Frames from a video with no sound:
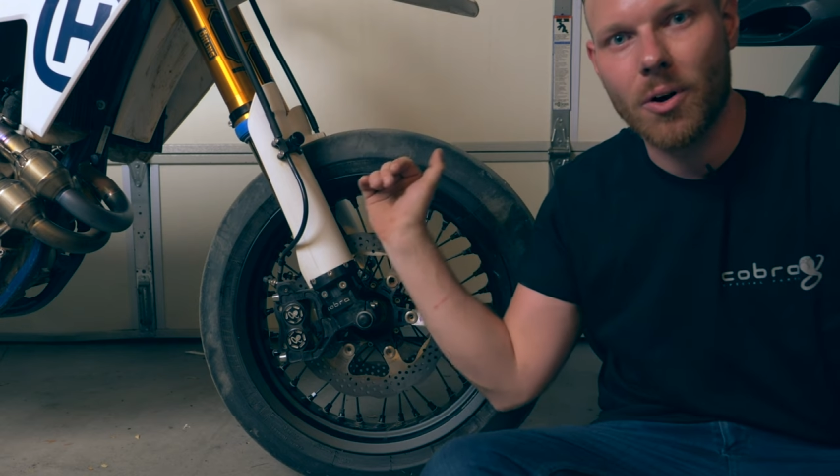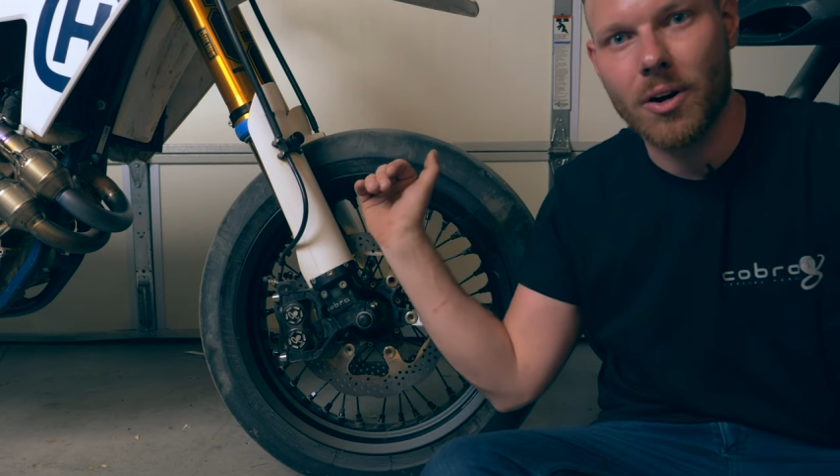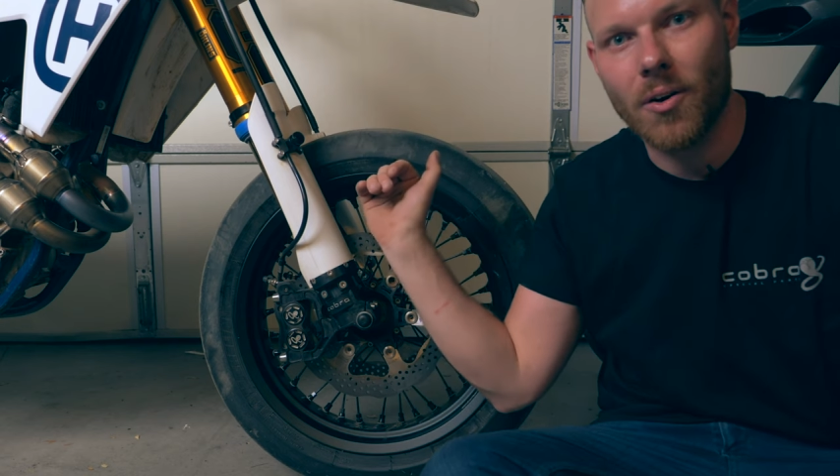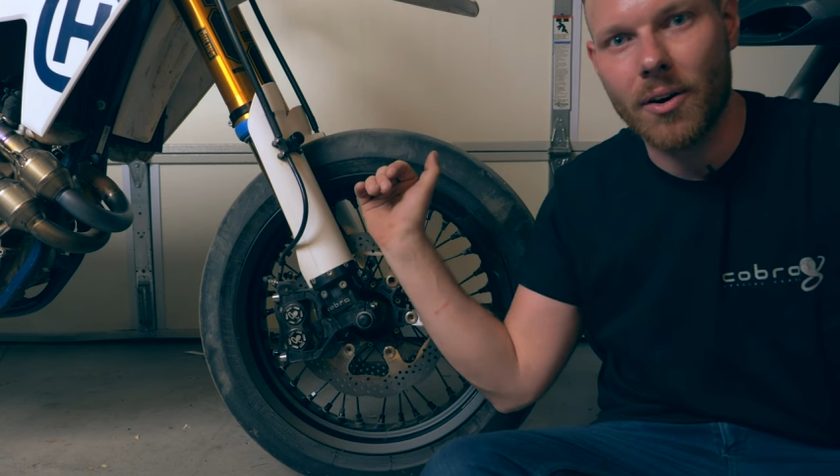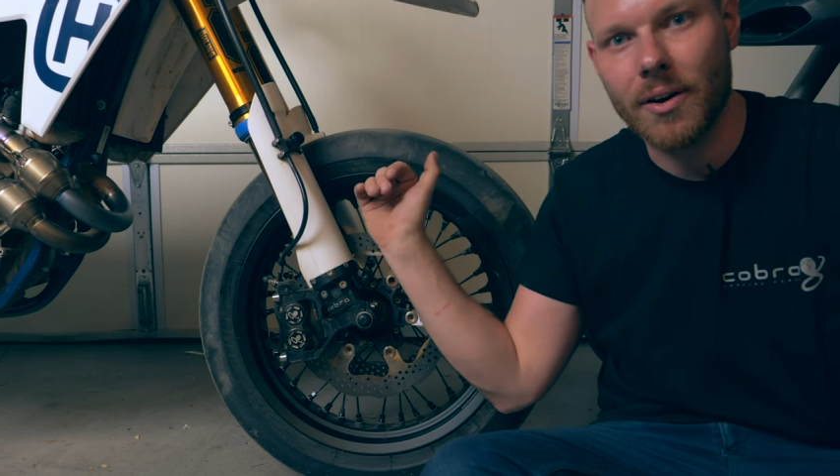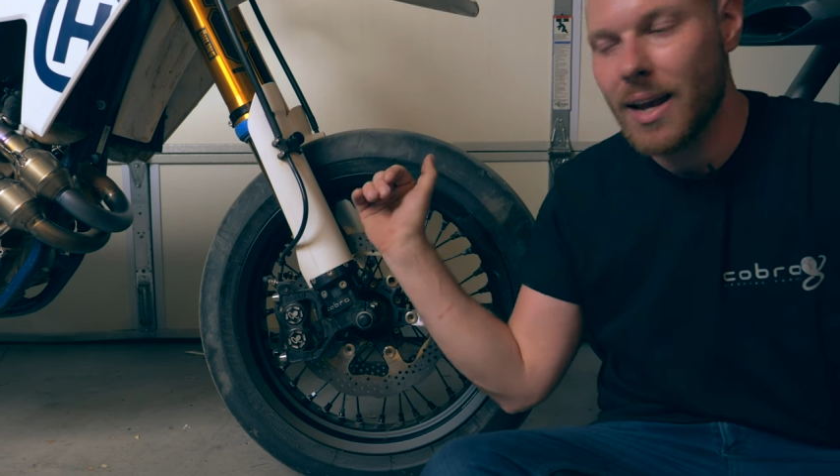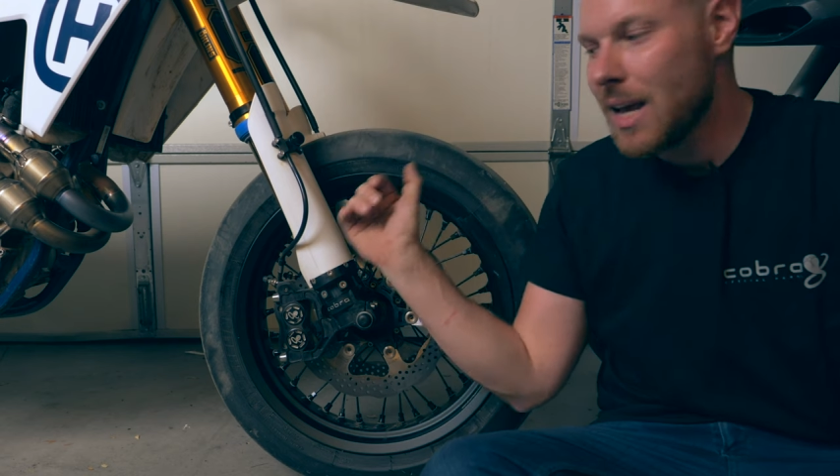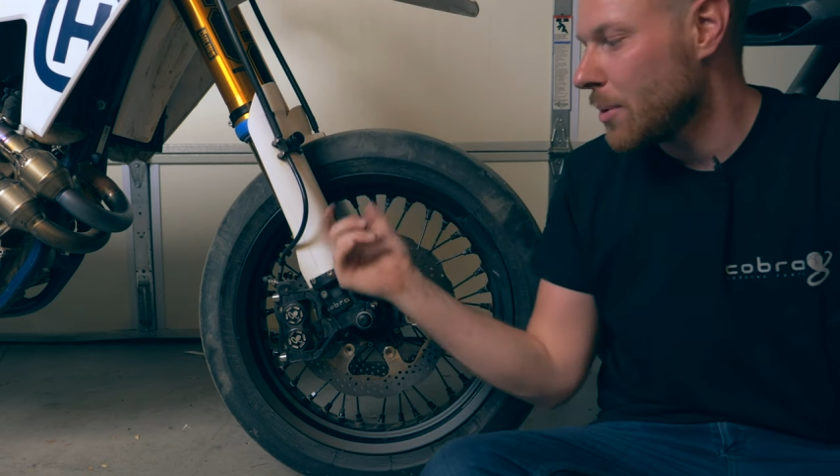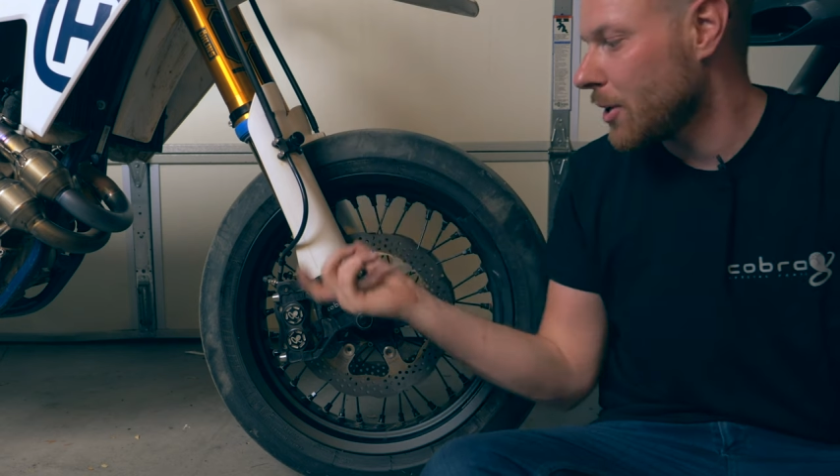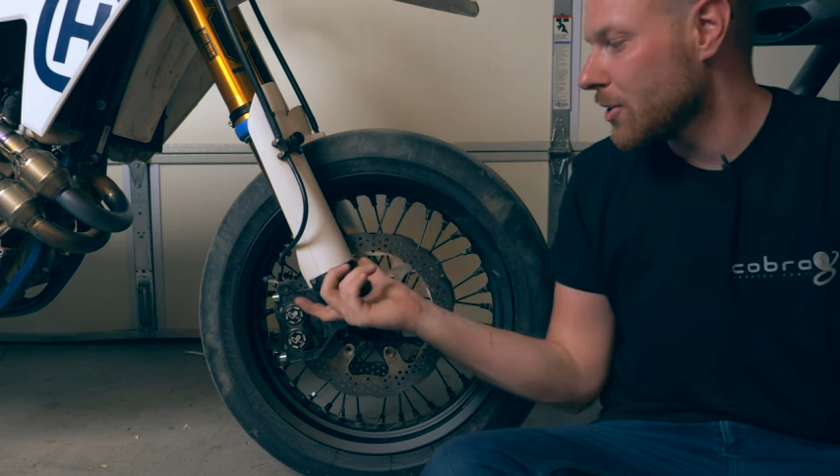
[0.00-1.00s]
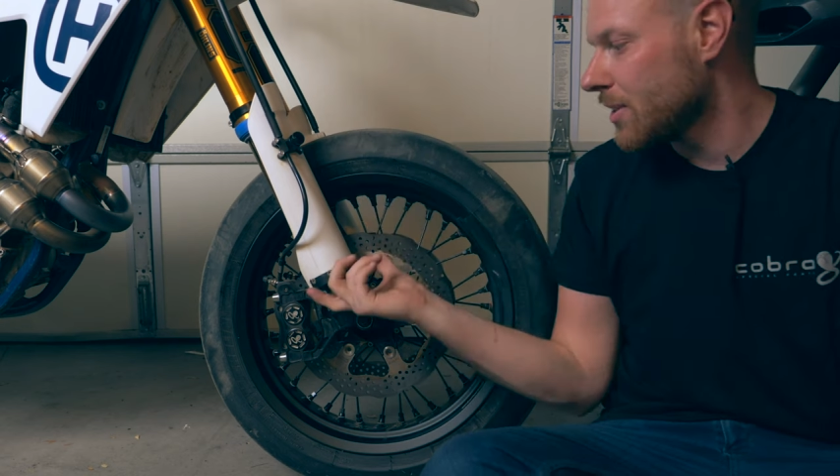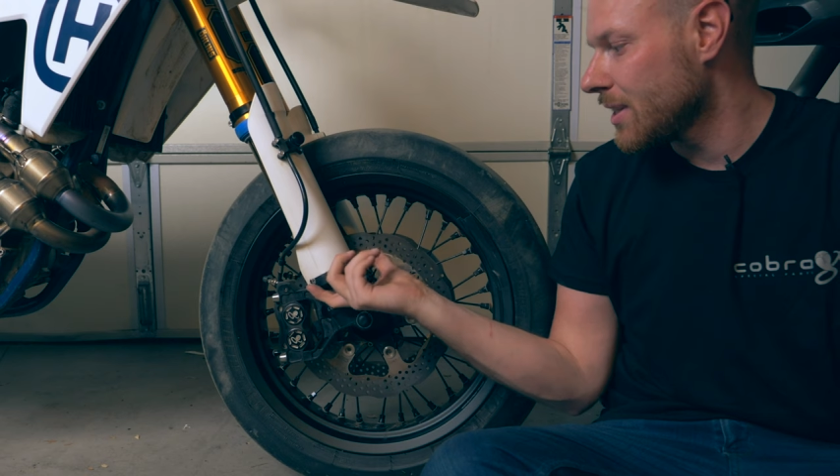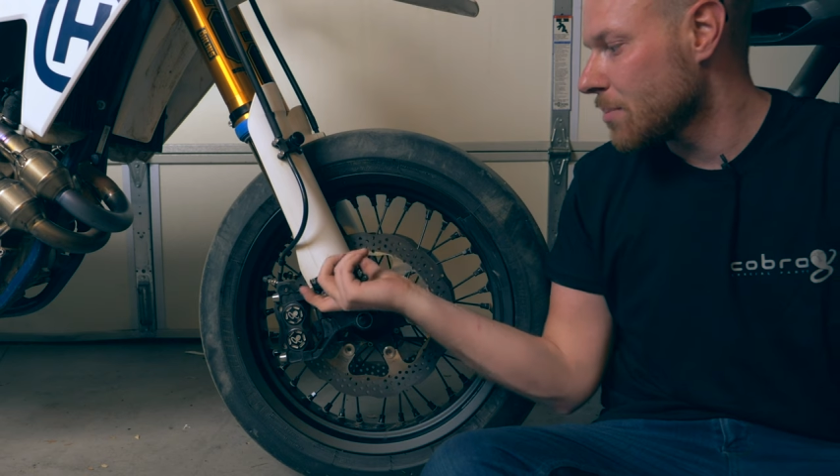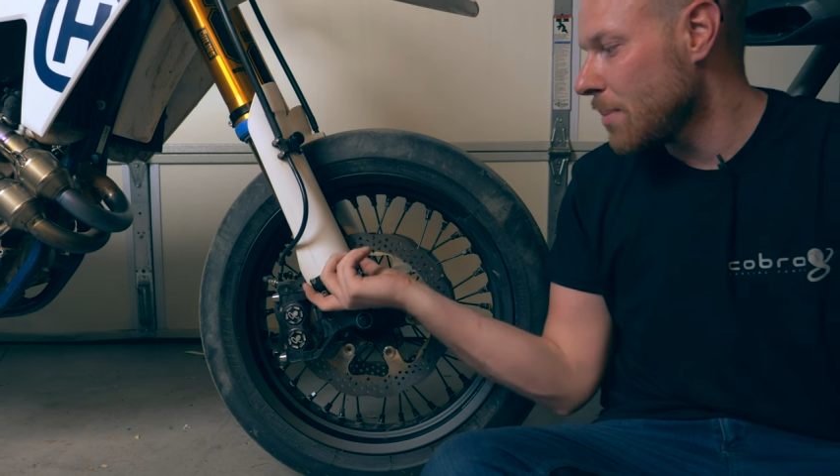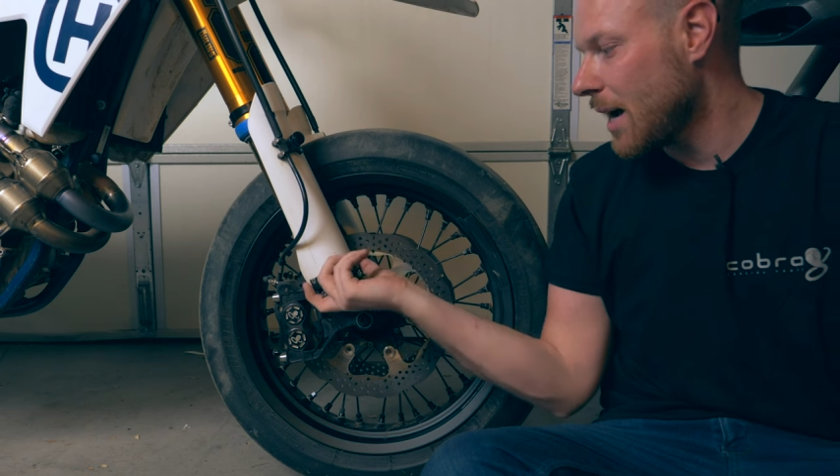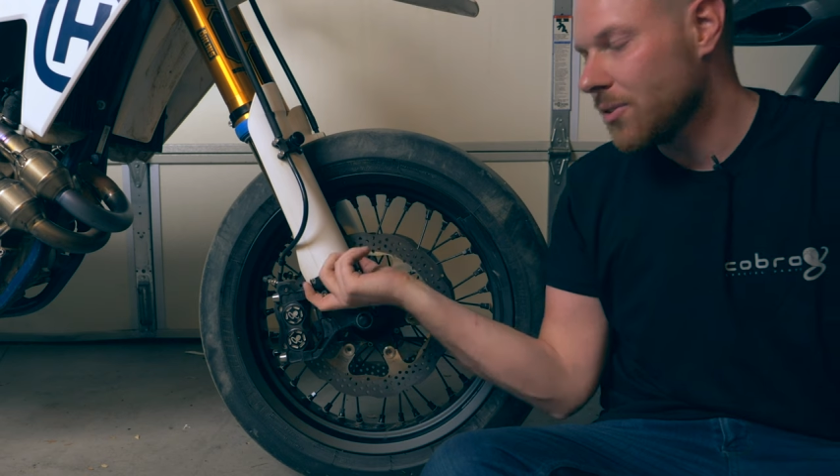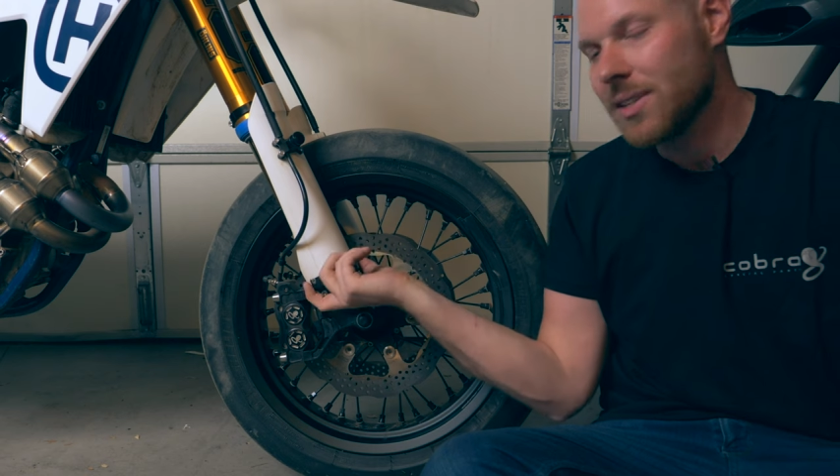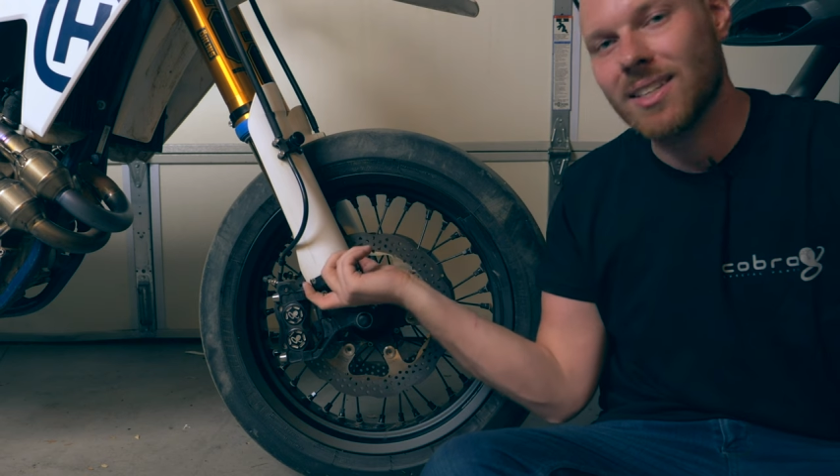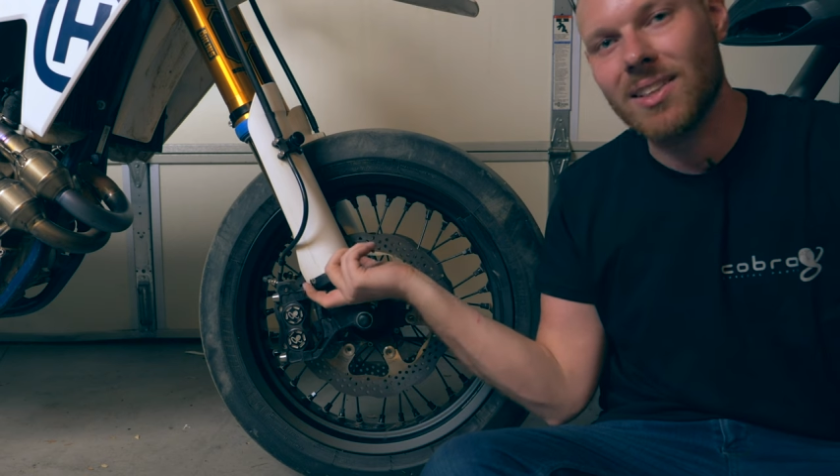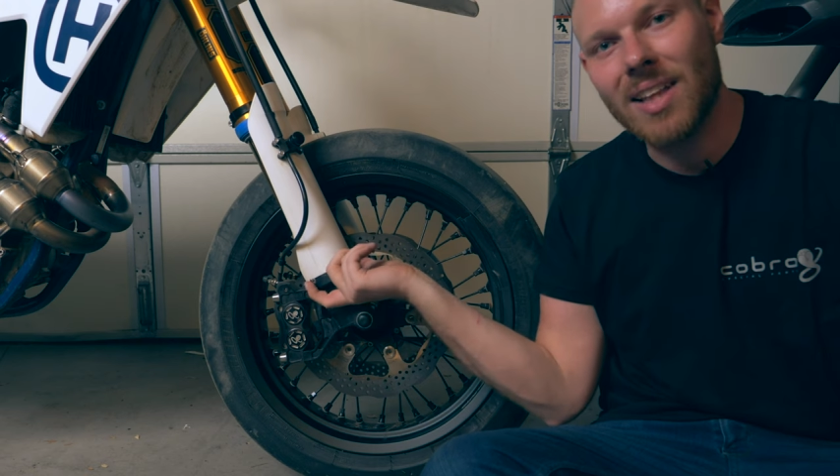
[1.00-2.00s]
guard because this mount
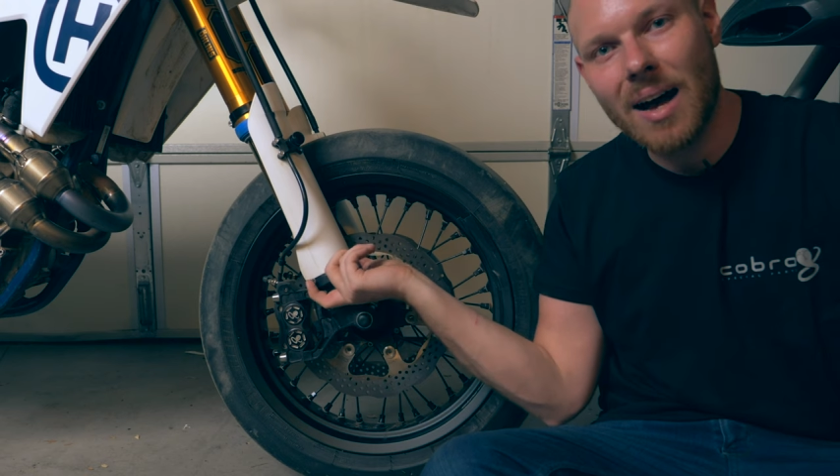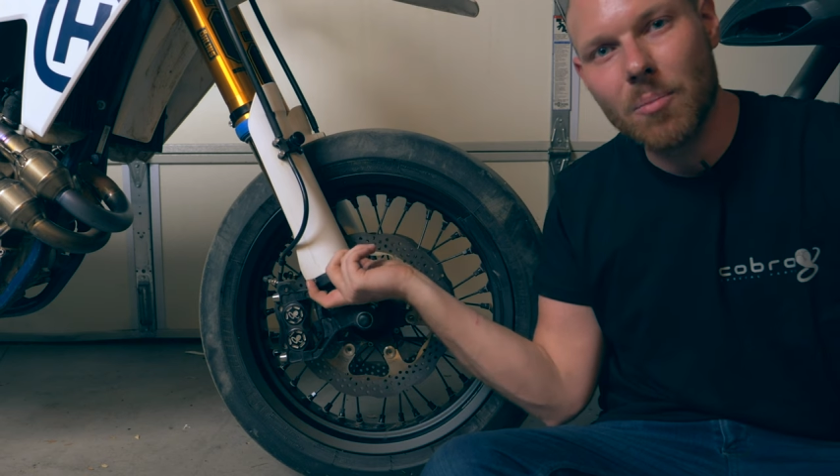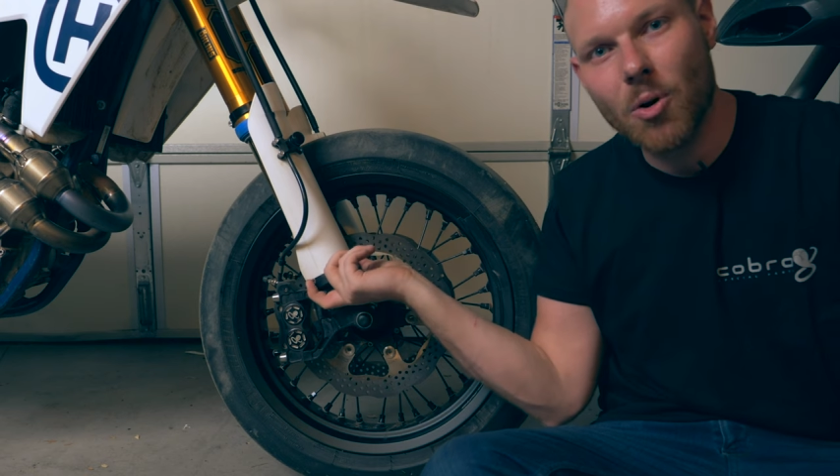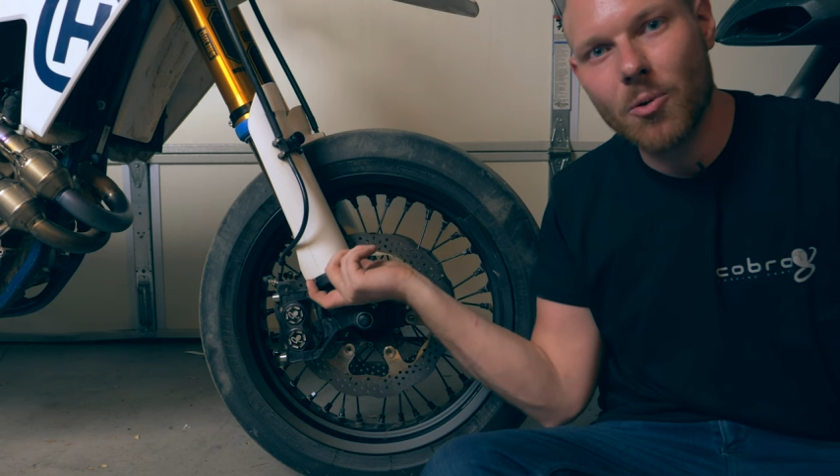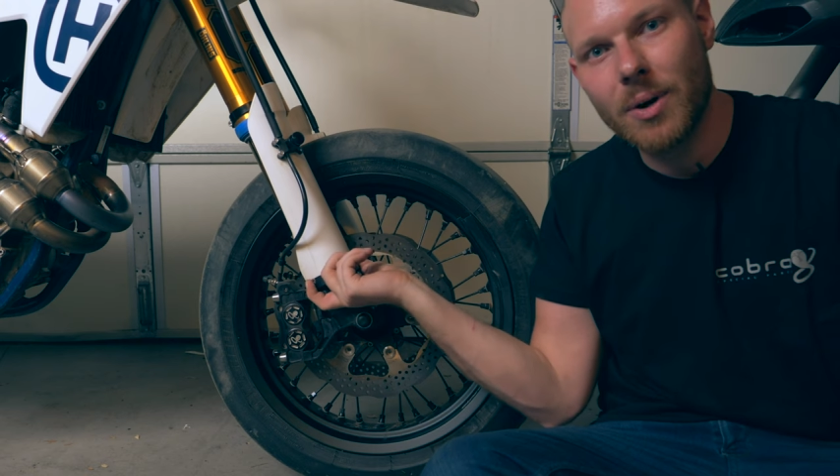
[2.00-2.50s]
is a lot more